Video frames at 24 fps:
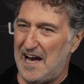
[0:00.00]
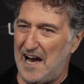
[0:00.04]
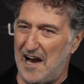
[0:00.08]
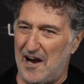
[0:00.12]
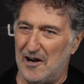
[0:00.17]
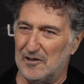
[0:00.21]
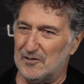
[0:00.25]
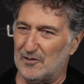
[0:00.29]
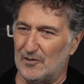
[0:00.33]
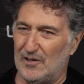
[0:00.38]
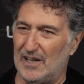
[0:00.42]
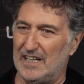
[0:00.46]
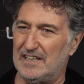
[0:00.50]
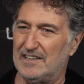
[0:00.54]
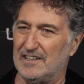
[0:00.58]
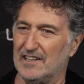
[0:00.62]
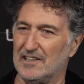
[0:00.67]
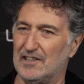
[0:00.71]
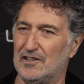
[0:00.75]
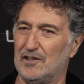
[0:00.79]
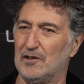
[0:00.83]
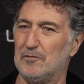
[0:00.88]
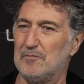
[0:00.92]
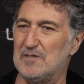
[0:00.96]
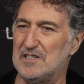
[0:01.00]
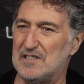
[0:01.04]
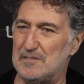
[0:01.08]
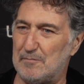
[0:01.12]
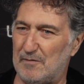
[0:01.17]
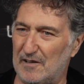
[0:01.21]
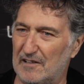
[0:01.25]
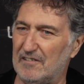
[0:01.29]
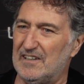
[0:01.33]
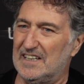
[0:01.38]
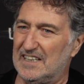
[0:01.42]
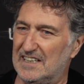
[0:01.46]
how great the human
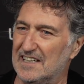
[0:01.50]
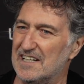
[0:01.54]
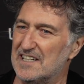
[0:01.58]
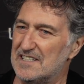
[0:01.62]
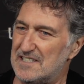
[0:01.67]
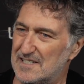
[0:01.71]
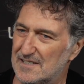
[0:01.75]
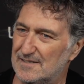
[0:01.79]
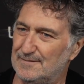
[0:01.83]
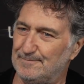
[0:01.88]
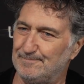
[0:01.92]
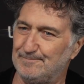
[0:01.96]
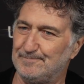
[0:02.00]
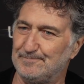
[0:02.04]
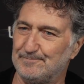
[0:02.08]
spirit is.